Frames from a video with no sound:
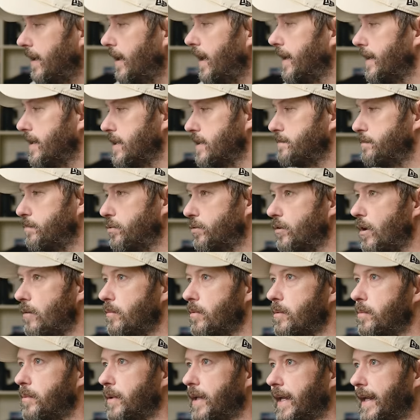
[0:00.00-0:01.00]
And it's
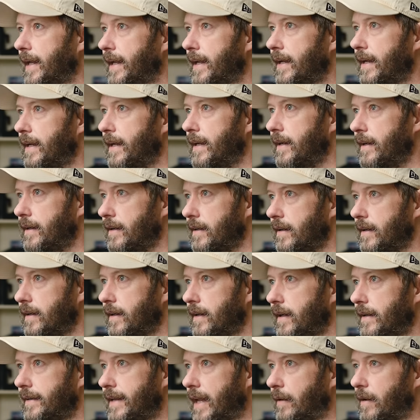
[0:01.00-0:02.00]
probably,
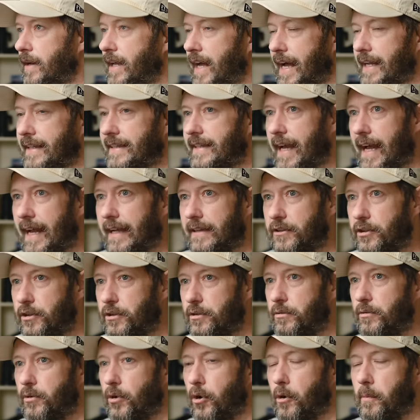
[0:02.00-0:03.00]
now I, I, I
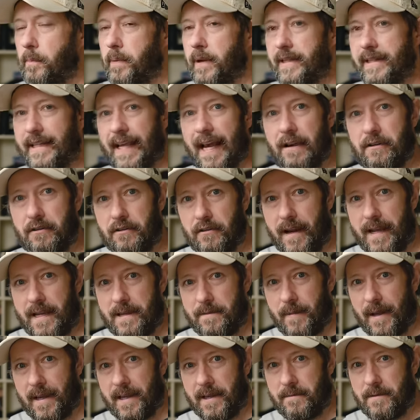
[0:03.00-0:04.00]
do up and
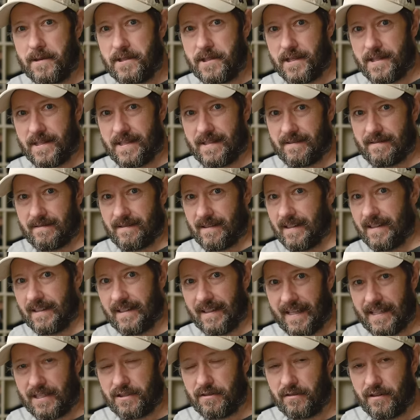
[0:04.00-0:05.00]
downgrade my images
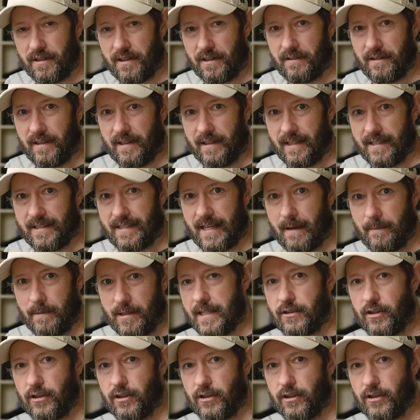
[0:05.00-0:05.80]
later in the time.